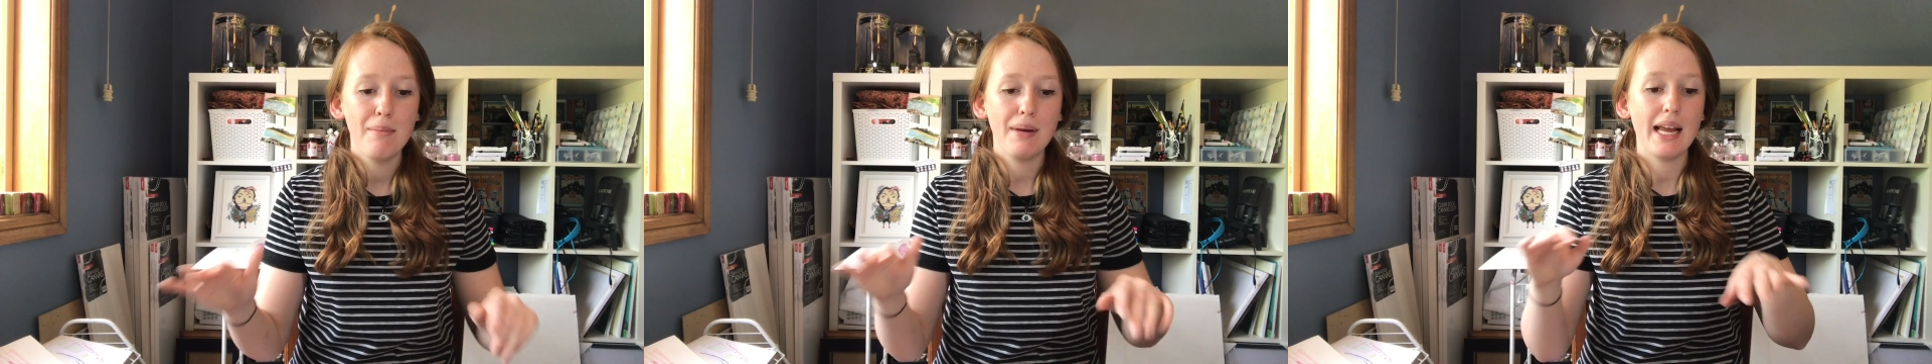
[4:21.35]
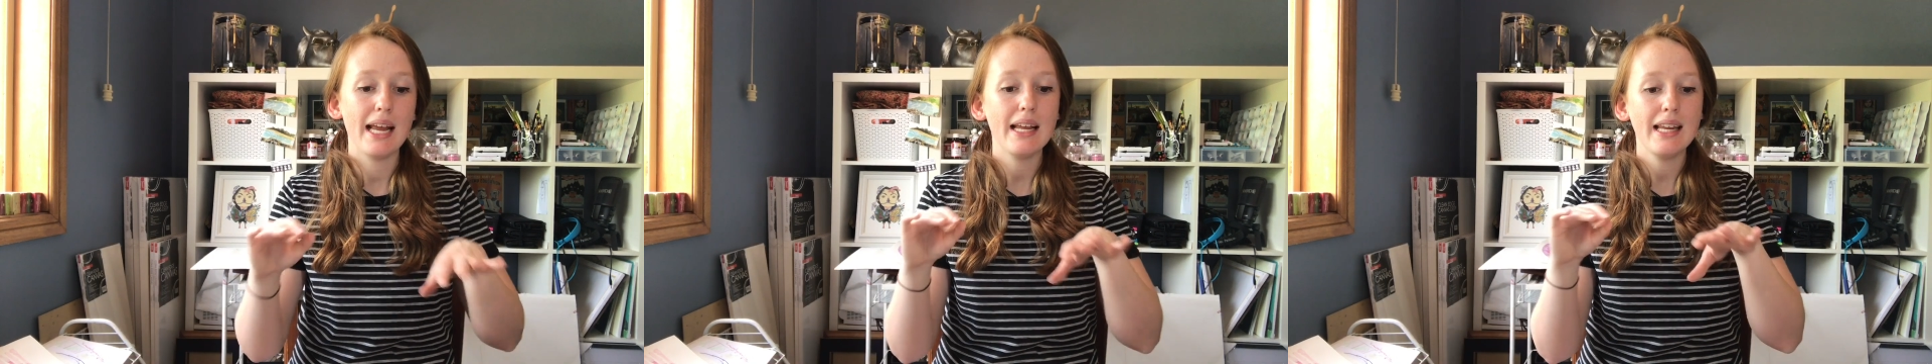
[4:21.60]
But
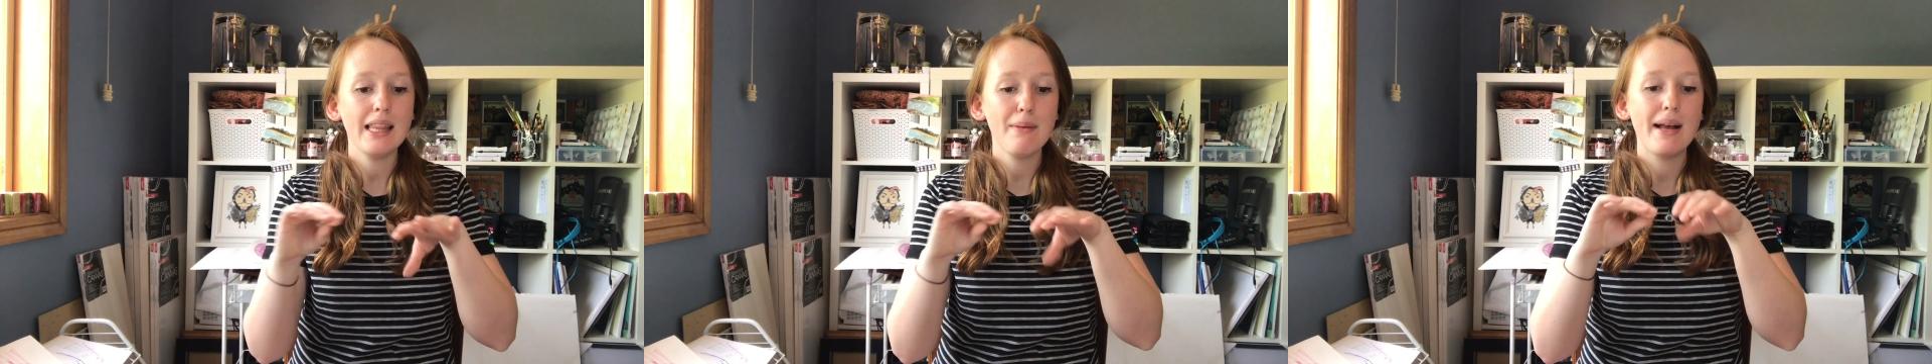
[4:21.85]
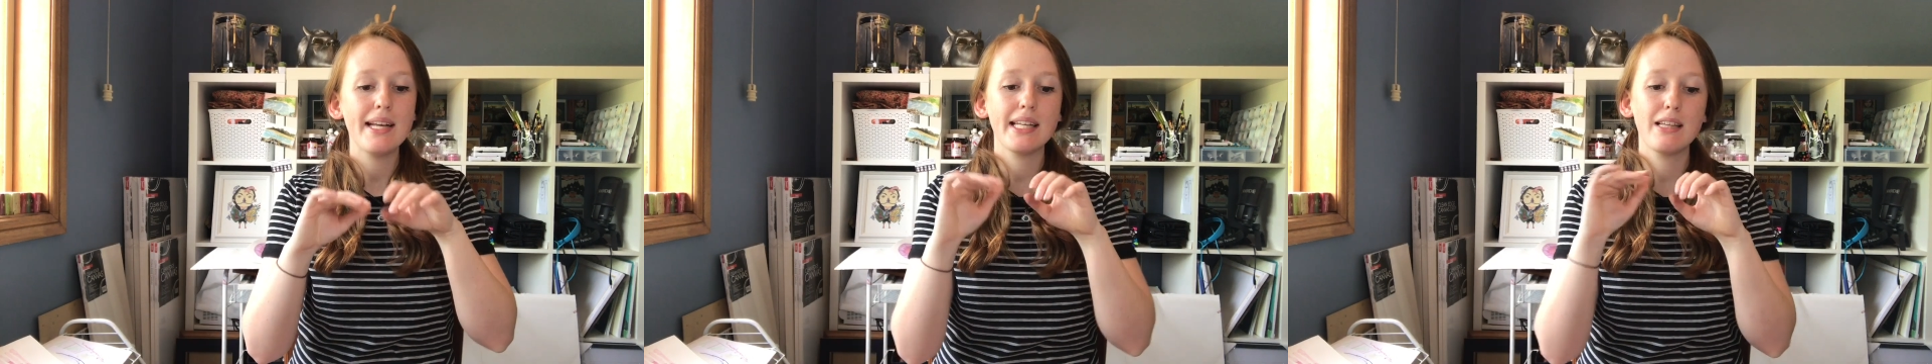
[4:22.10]
yeah, in the
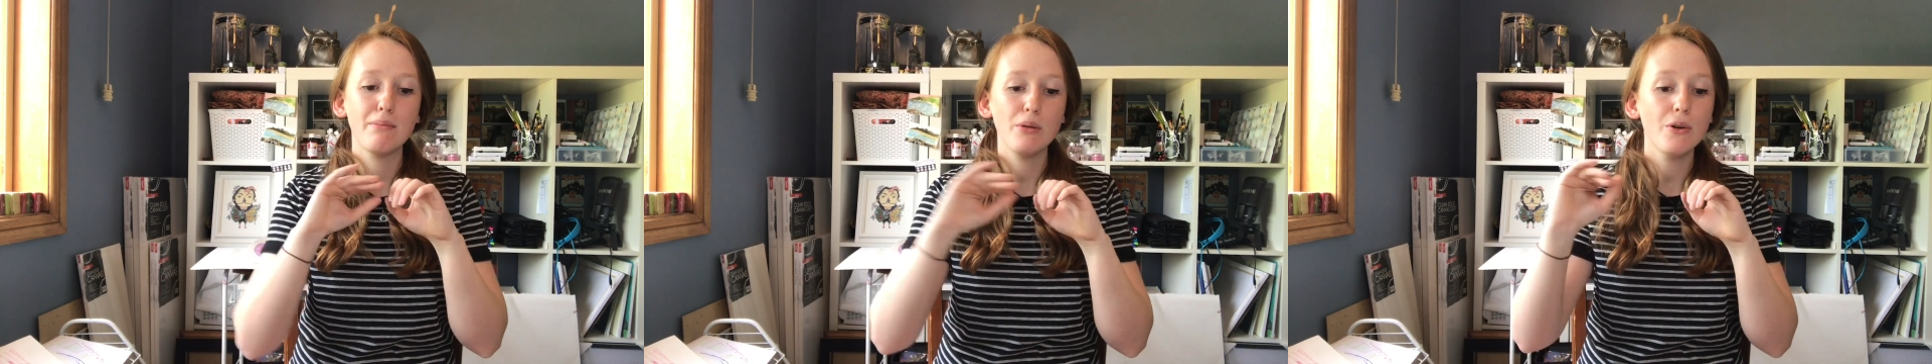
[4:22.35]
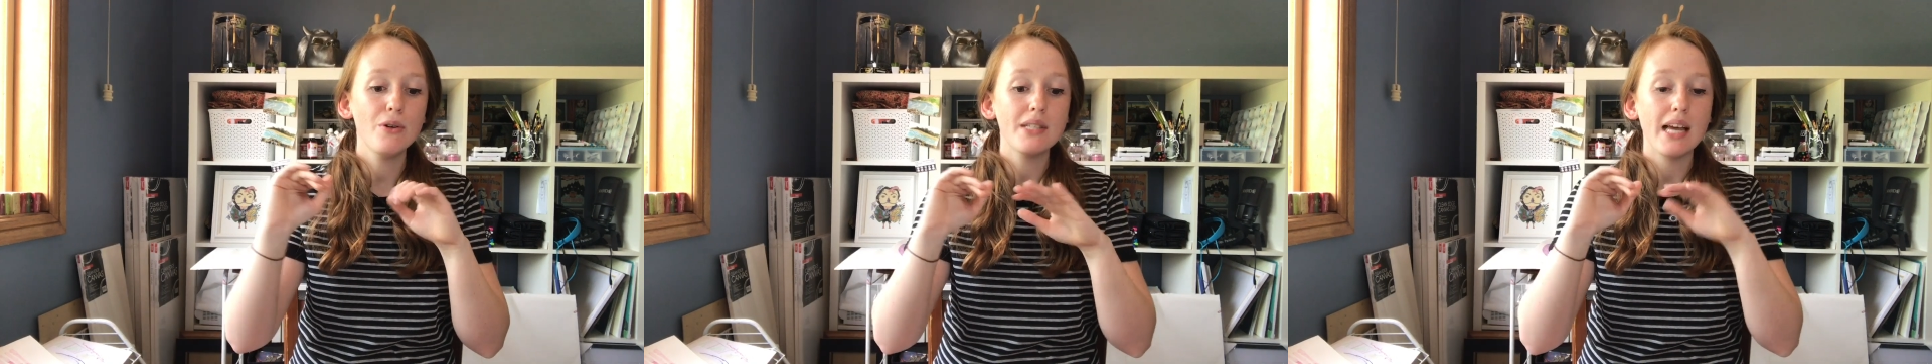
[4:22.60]
painting, the
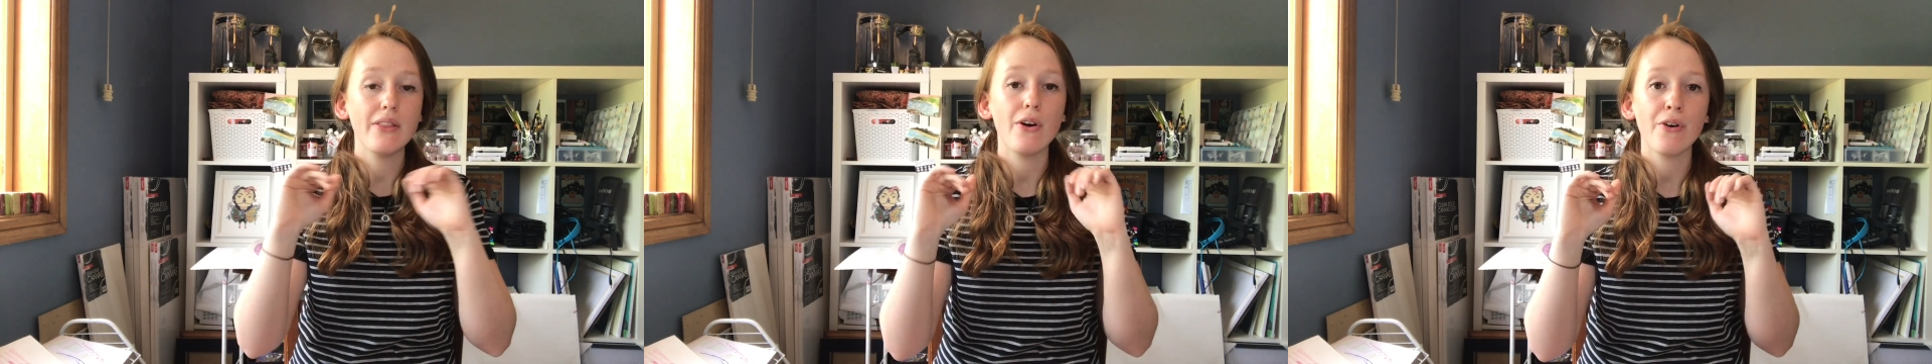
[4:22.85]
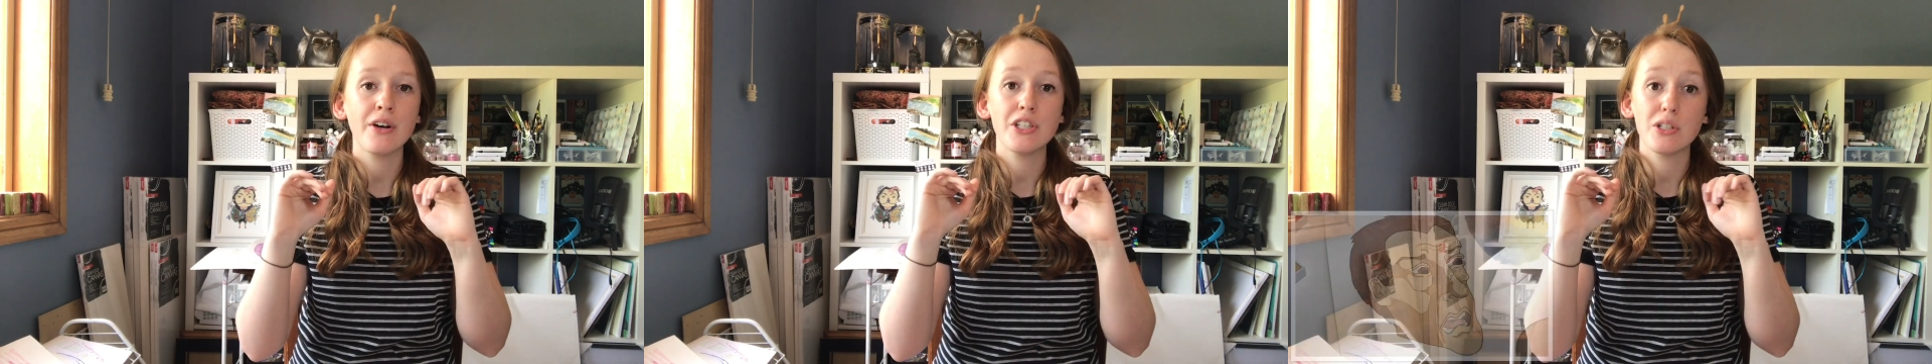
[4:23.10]
blues and
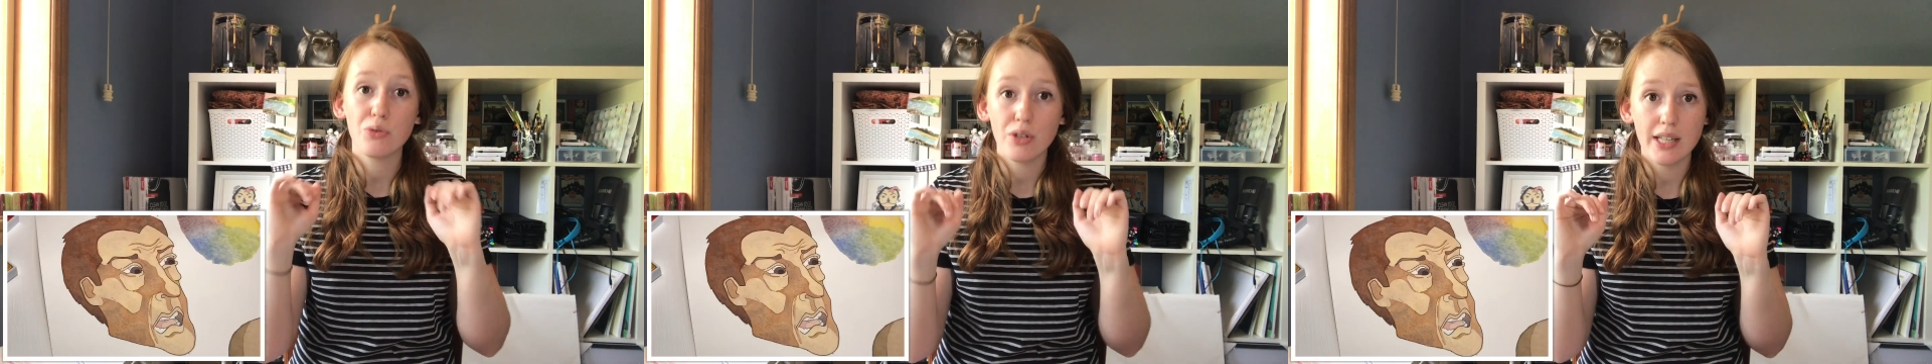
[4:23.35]
the oranges